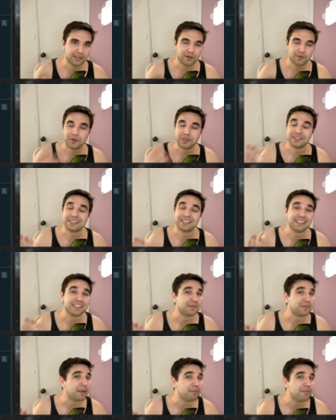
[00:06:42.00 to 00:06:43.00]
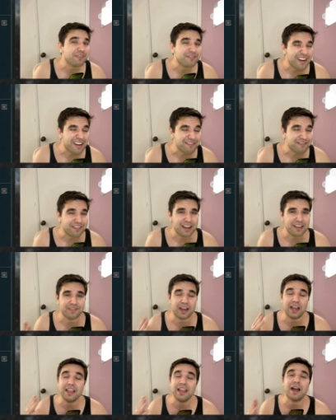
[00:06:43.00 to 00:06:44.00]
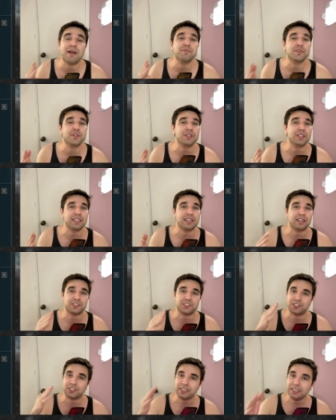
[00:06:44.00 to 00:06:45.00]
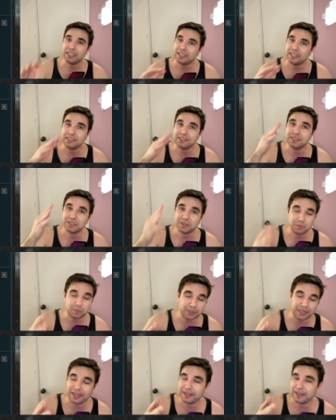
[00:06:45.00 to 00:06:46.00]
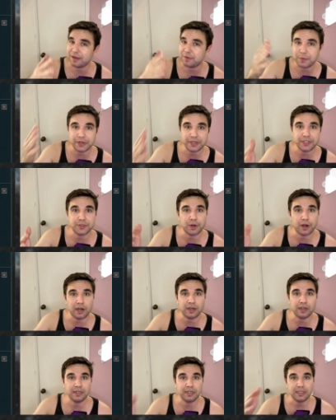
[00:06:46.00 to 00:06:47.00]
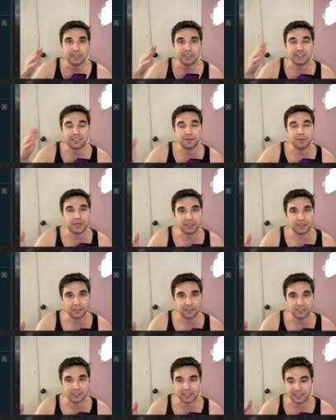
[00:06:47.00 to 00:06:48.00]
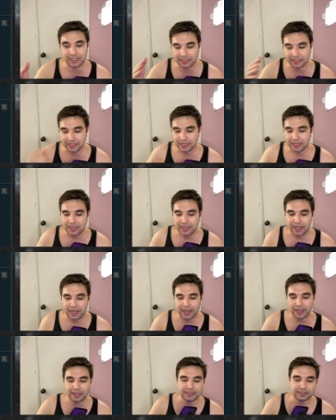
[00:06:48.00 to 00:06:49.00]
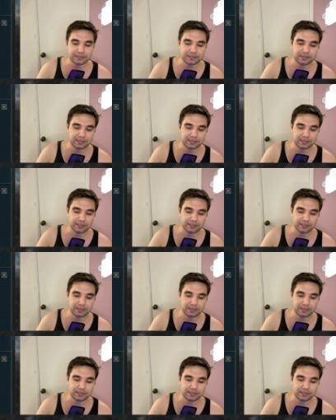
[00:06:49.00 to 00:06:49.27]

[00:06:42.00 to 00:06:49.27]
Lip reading: once he's maybe 5/5, I'm really not sure. Play it where you are, see what it looks like, and